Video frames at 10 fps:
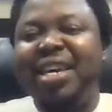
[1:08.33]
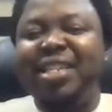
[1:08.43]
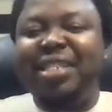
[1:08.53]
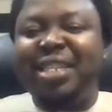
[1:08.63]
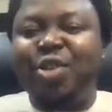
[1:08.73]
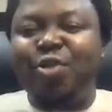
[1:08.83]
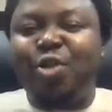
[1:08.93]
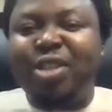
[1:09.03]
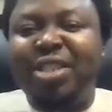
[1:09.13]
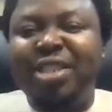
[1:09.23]
see your
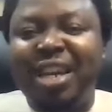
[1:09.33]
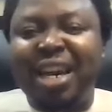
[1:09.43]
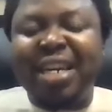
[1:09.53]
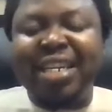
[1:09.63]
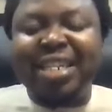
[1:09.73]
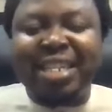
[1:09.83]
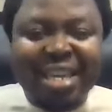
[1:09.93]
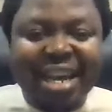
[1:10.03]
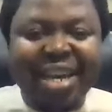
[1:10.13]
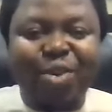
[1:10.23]
voice and
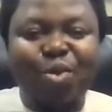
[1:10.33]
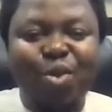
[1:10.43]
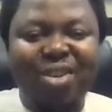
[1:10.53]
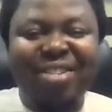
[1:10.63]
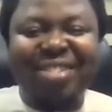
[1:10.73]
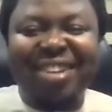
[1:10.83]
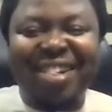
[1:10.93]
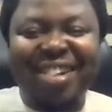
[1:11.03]
hear your words.